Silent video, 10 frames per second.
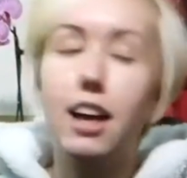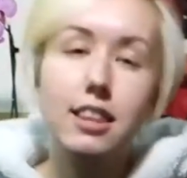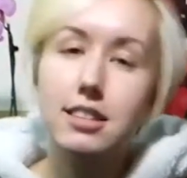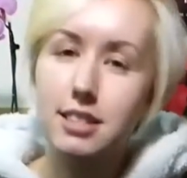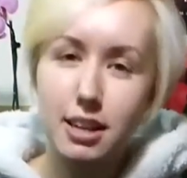
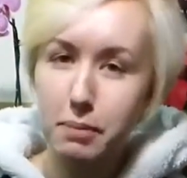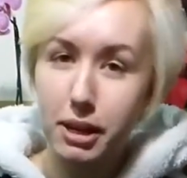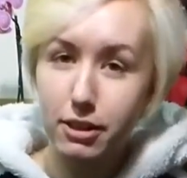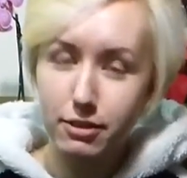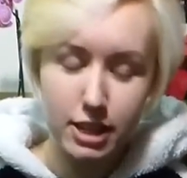This is gonna be a
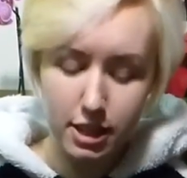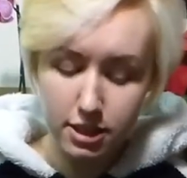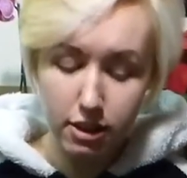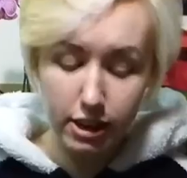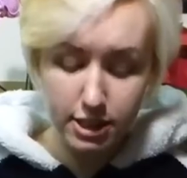long video,
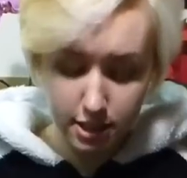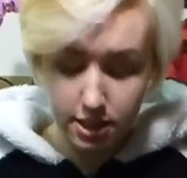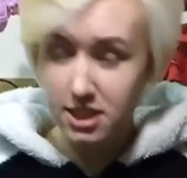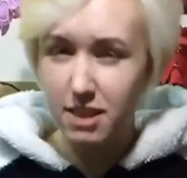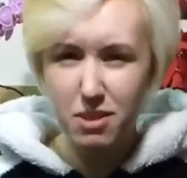sorry,
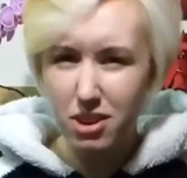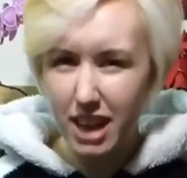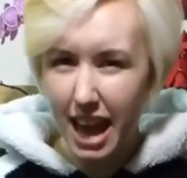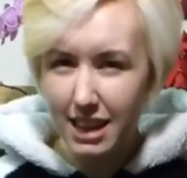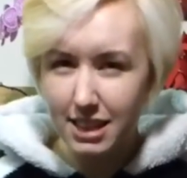because I'm not
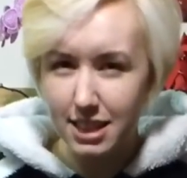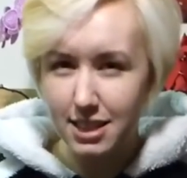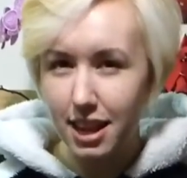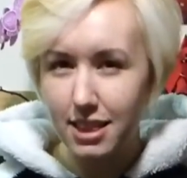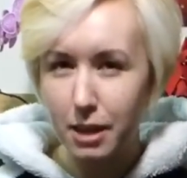gonna edit this
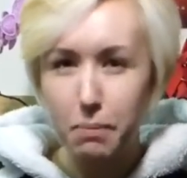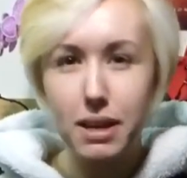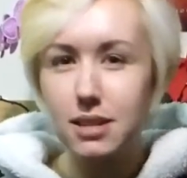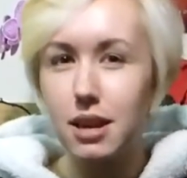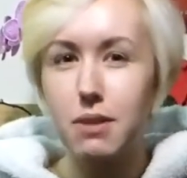either,
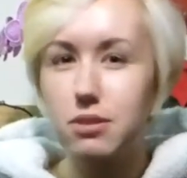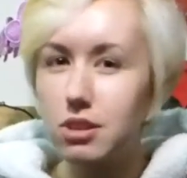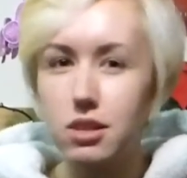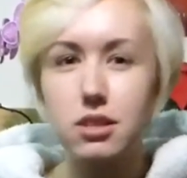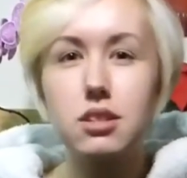because I
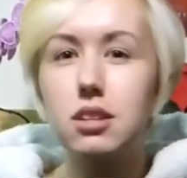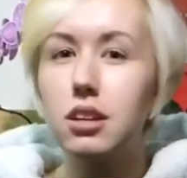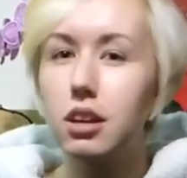just